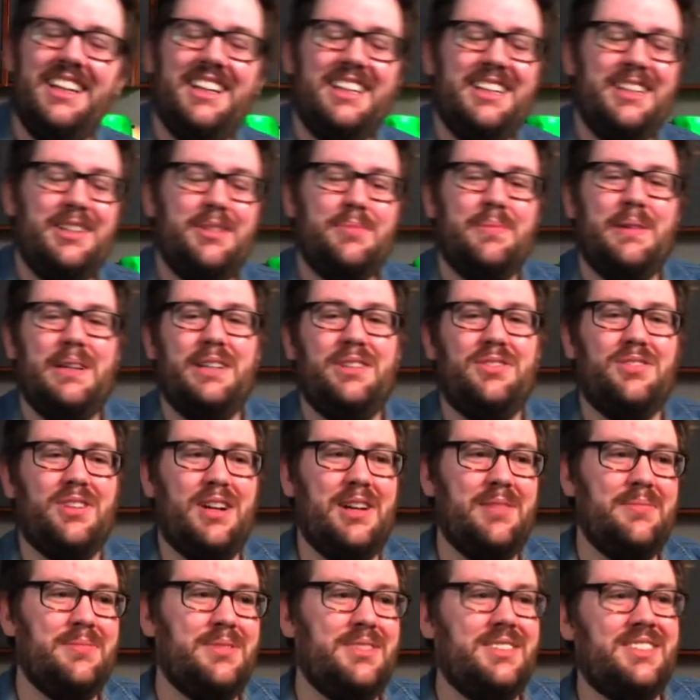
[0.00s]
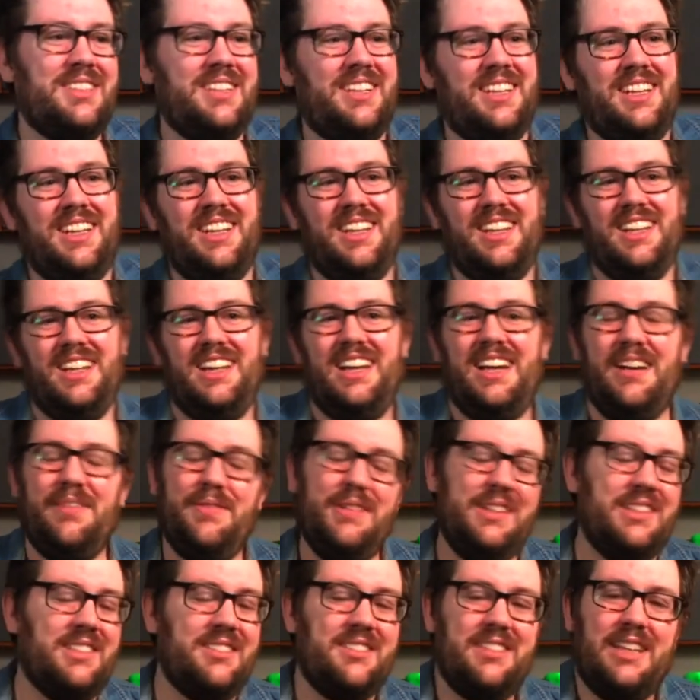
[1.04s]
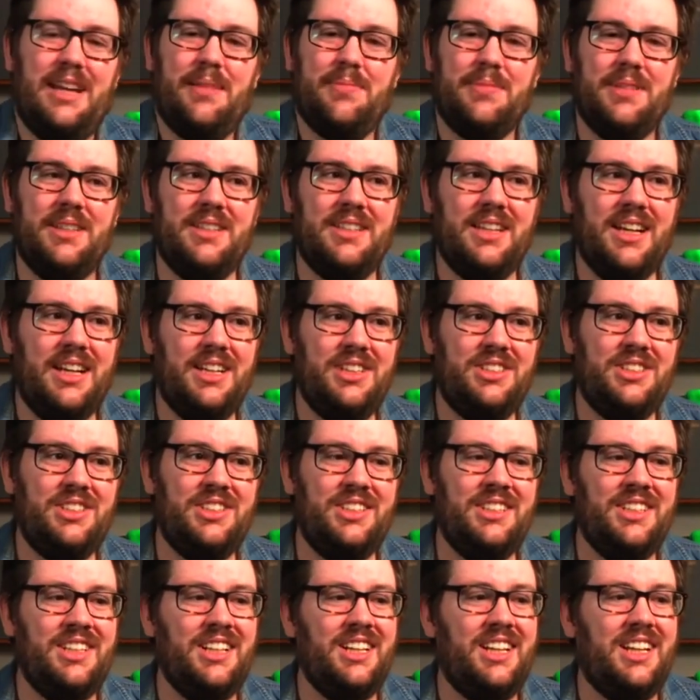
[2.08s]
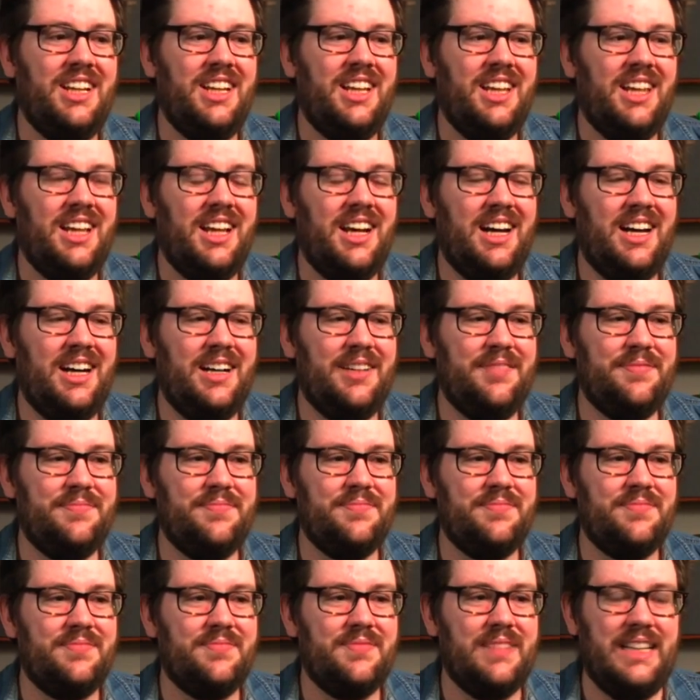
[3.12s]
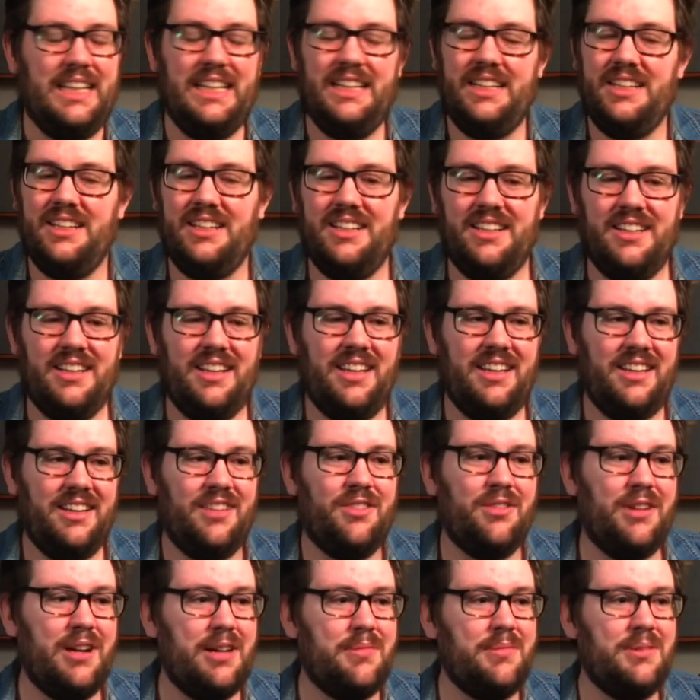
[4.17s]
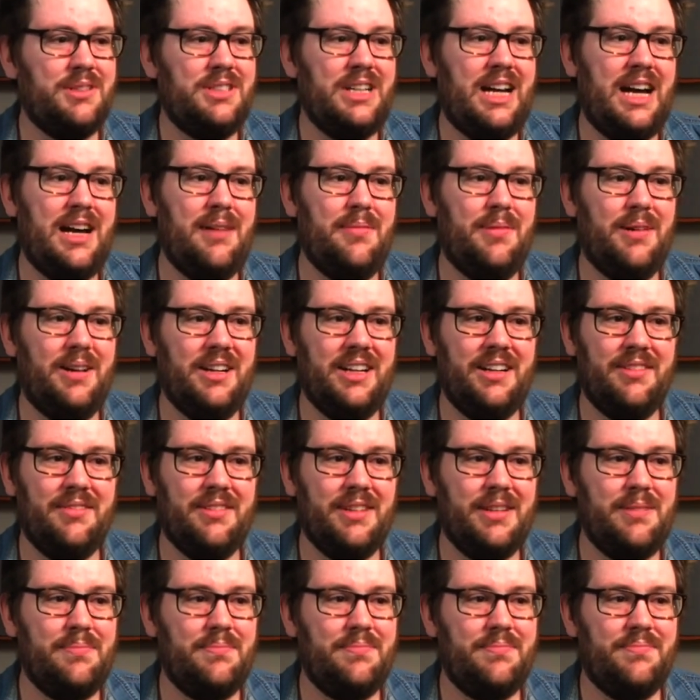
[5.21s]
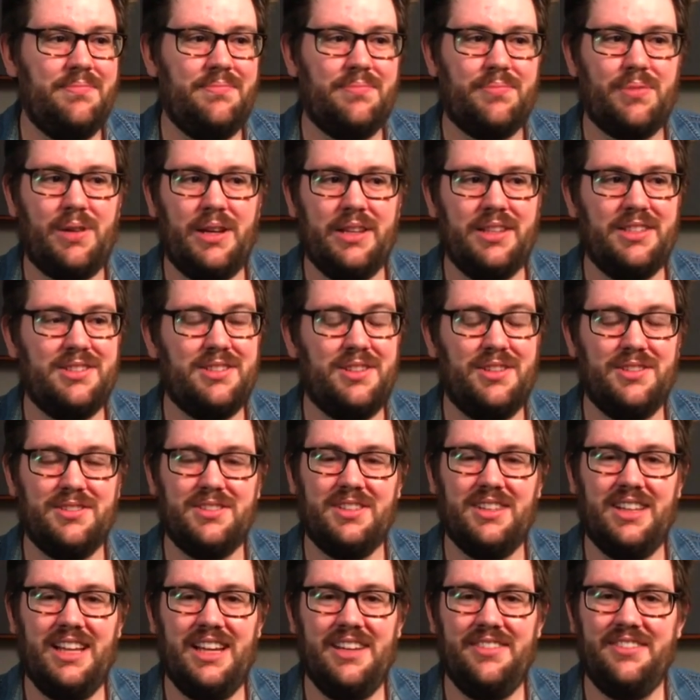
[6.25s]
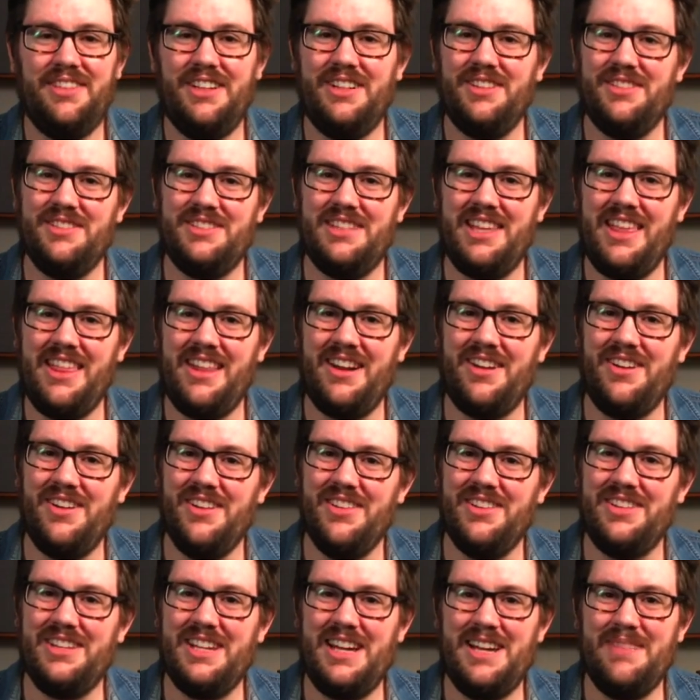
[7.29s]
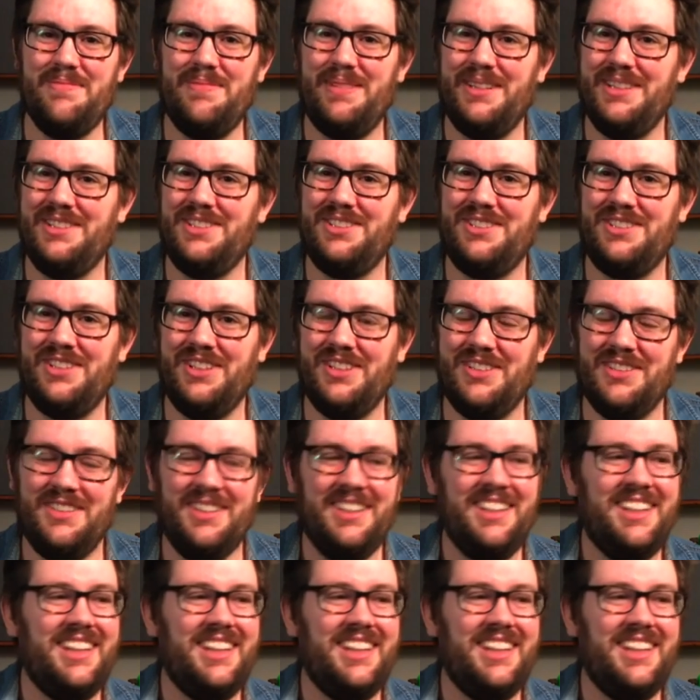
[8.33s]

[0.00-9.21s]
He was playing drums, and we just kept in touch. He did an incredible job on it. It really brought the song to life. I know I say that all the time, but it's true.